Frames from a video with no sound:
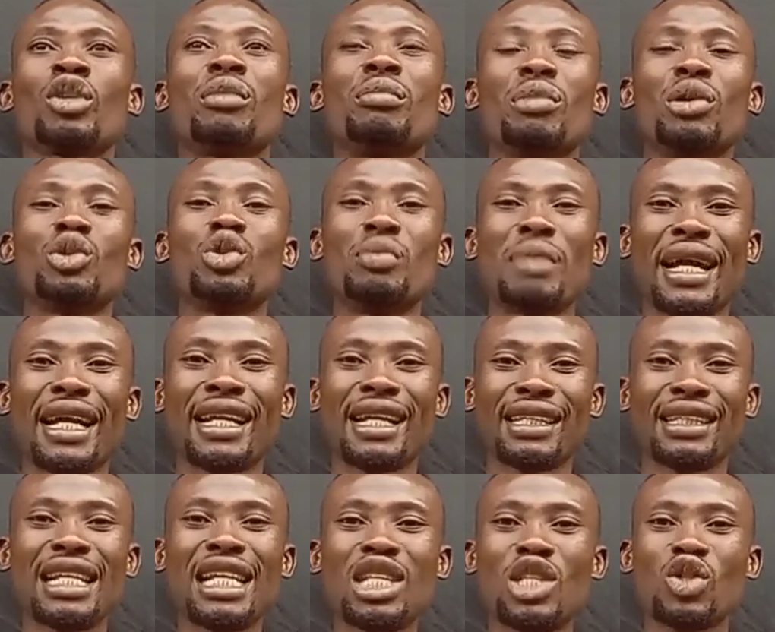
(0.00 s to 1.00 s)
But to my
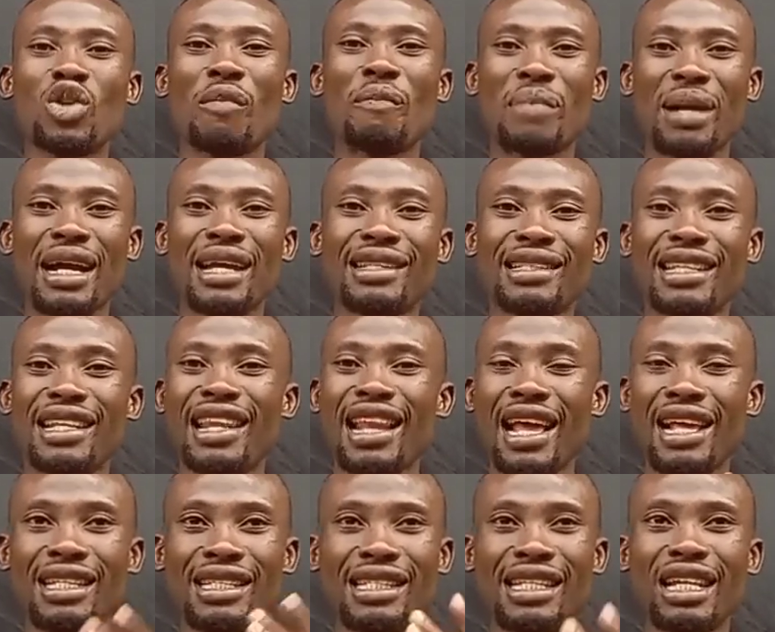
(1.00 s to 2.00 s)
greatest surprise, the
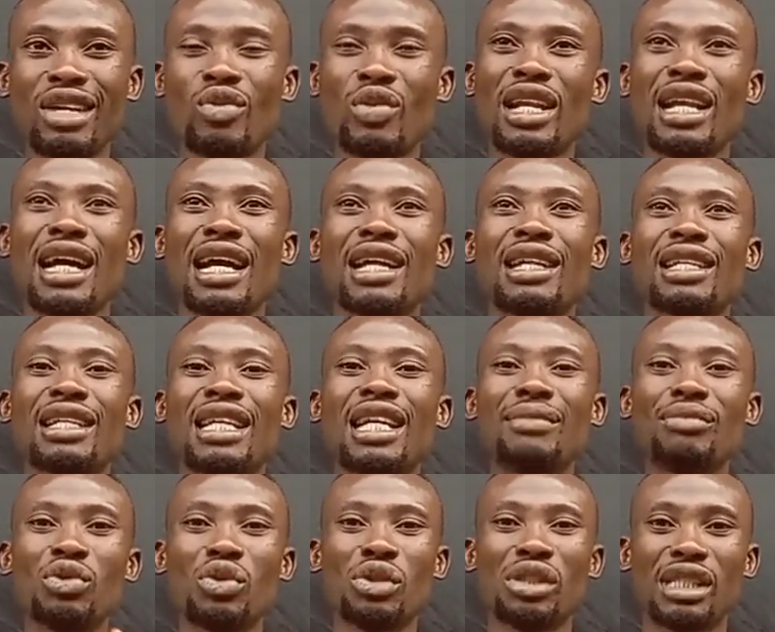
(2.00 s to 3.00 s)
next day when I
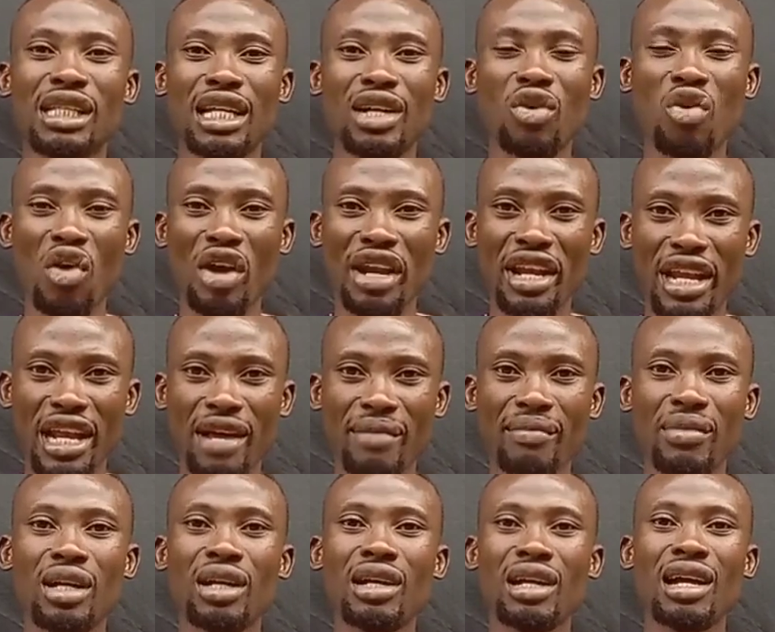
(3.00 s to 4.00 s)
came to check on them,
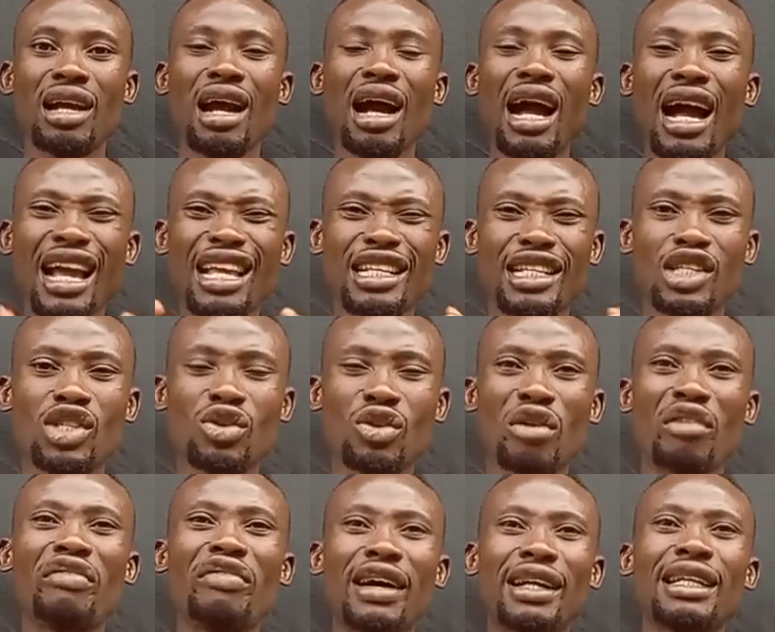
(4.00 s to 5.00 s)
I
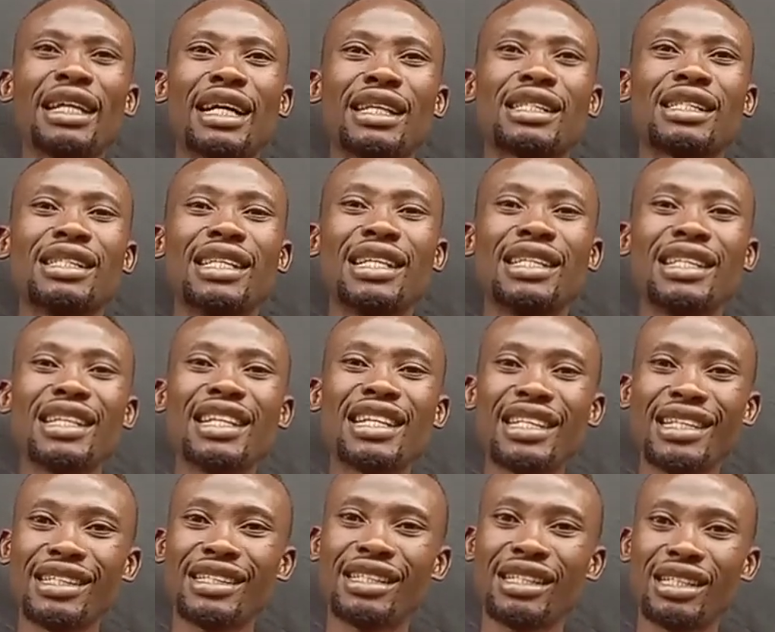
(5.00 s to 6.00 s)
discovered that they
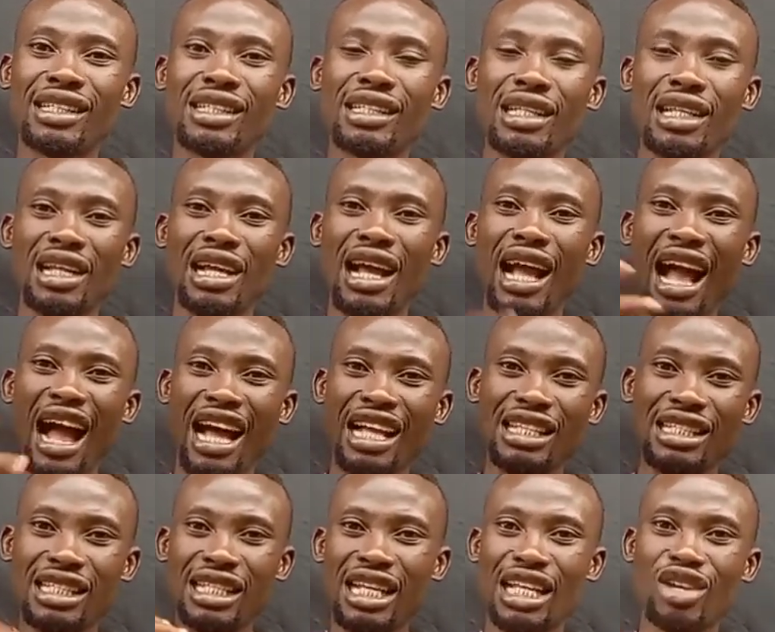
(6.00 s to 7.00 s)
didn't eat it
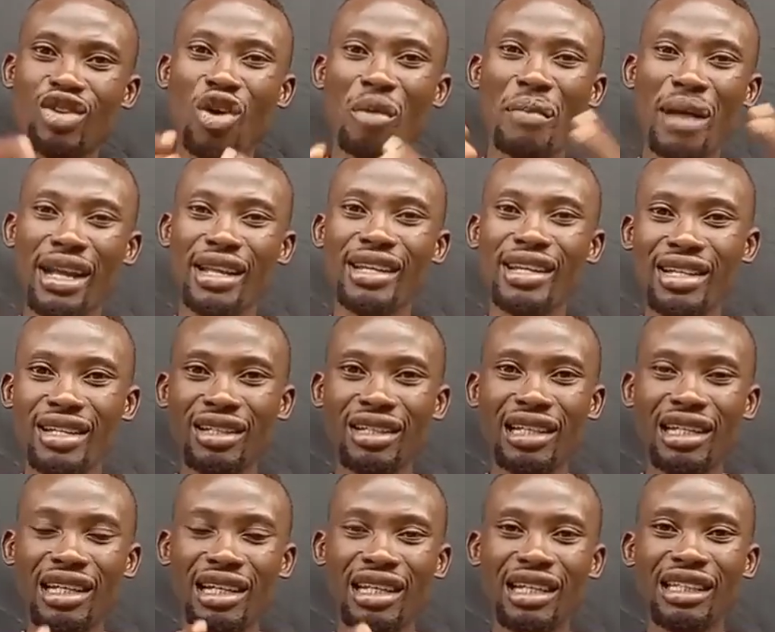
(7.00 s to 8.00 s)
as they normally
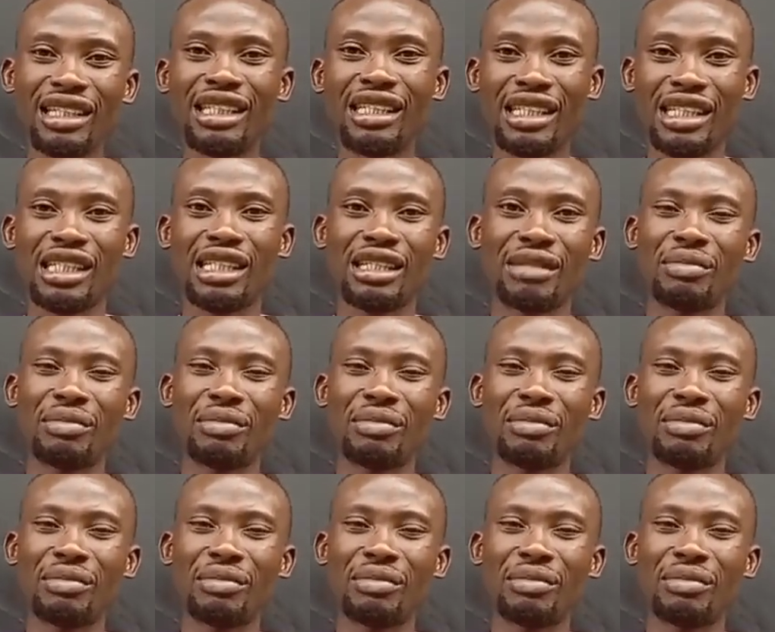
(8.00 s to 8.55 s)
eat,